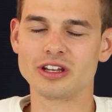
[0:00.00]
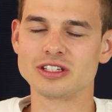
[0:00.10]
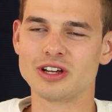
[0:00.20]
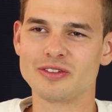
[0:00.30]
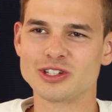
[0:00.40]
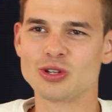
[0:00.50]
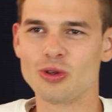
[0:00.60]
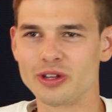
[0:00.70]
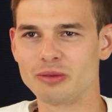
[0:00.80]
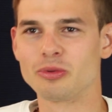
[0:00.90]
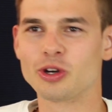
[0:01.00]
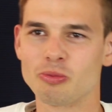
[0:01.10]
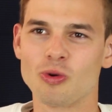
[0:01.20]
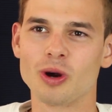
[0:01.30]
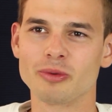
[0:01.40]
and so I'm just holding Book of
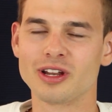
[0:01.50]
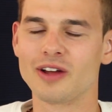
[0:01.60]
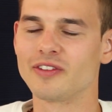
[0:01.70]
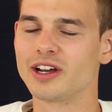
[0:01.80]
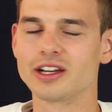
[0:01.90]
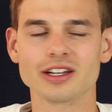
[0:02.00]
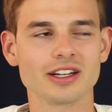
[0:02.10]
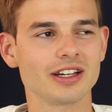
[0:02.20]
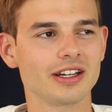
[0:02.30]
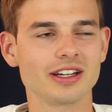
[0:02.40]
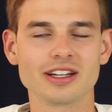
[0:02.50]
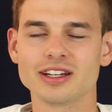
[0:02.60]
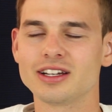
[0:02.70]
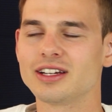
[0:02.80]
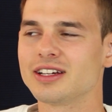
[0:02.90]
Mormon, and I'm like,
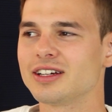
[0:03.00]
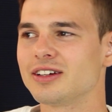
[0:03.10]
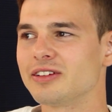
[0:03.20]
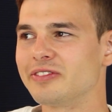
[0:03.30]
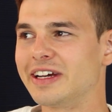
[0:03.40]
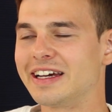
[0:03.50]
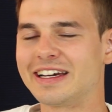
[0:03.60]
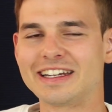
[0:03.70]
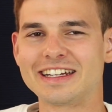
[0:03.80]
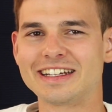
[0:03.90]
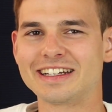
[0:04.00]
man,